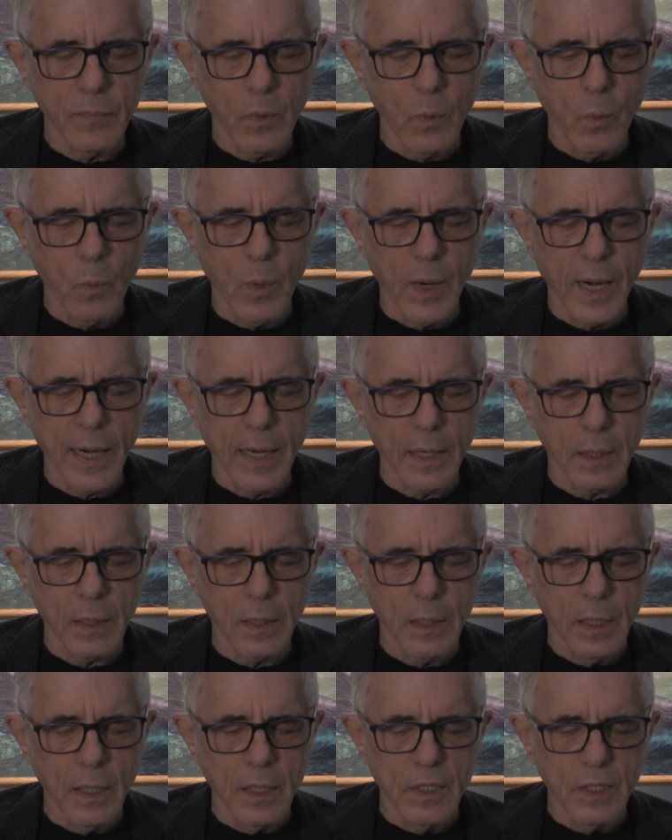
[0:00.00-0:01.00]
where
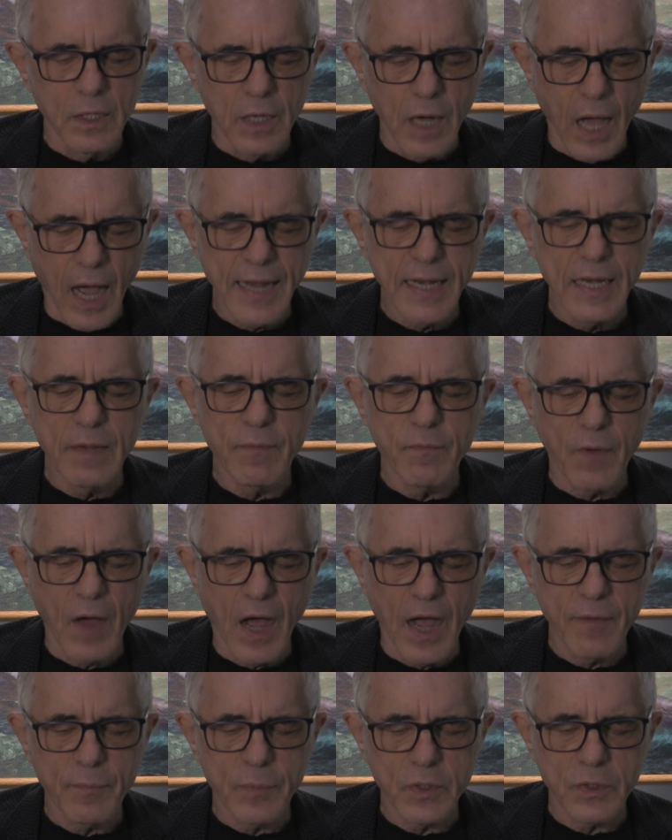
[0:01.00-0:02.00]

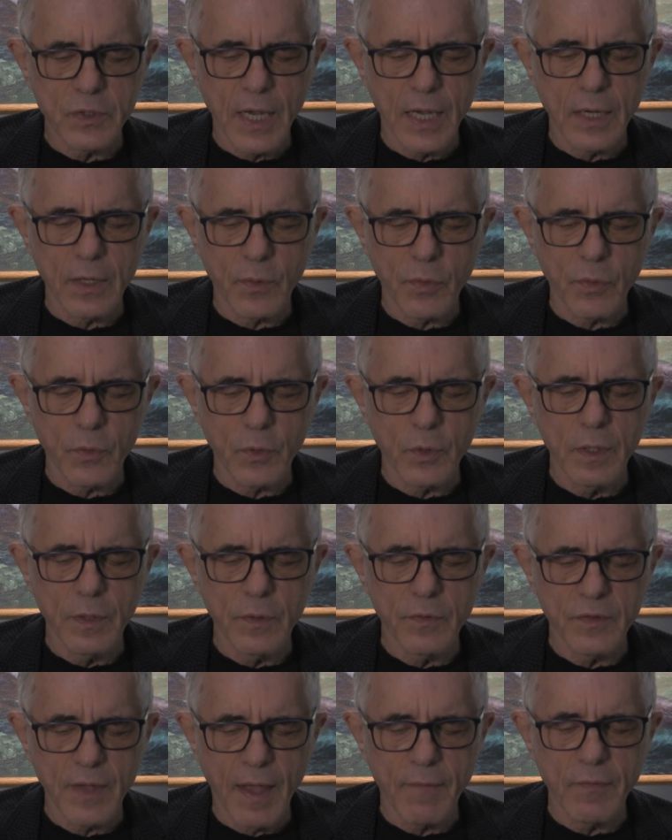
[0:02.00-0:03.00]
95% or
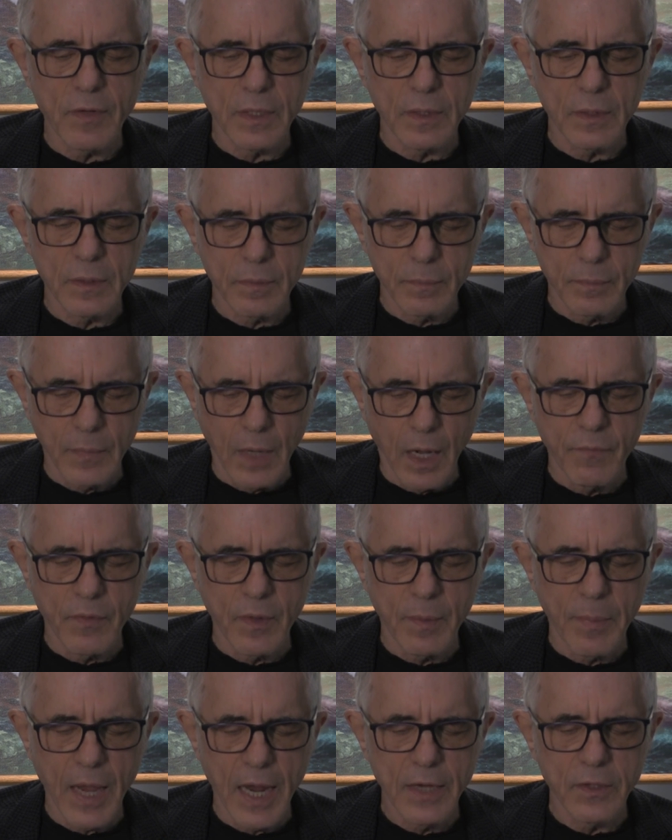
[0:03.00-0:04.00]
37 of
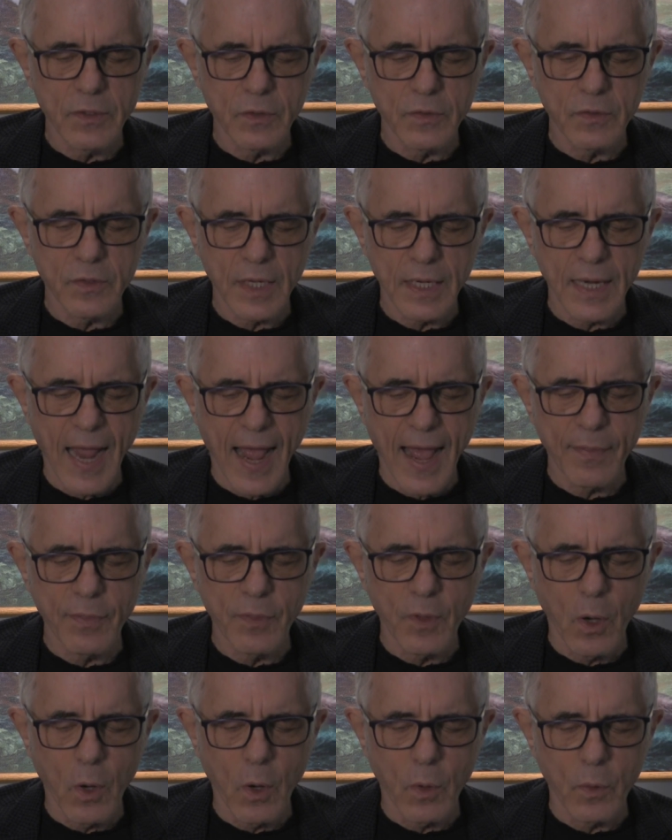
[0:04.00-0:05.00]
the patients had
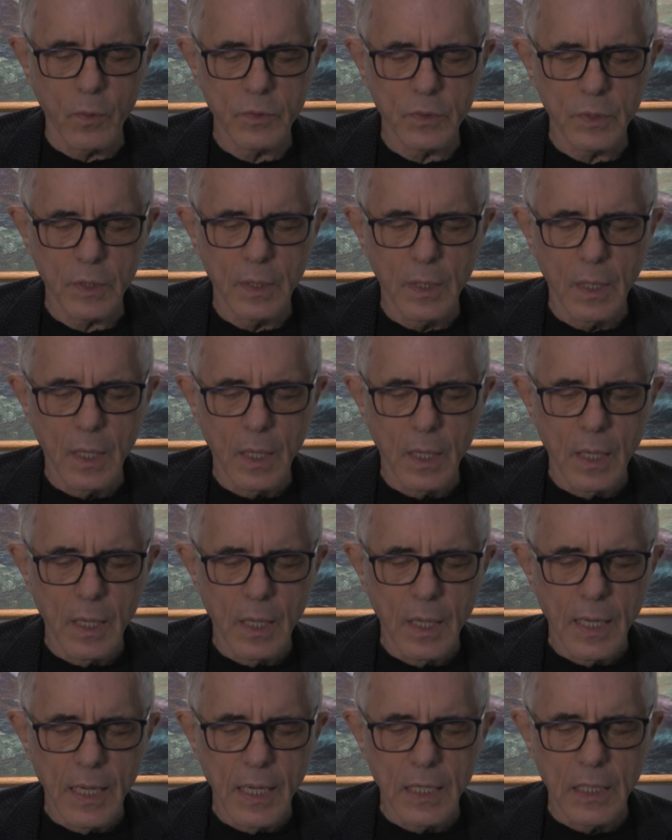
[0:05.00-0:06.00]
those.
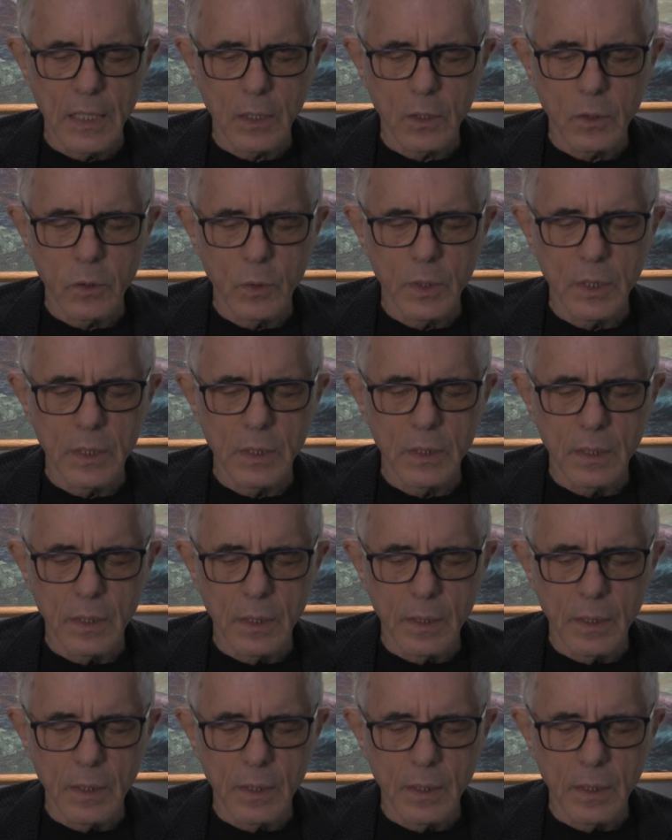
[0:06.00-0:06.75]
It included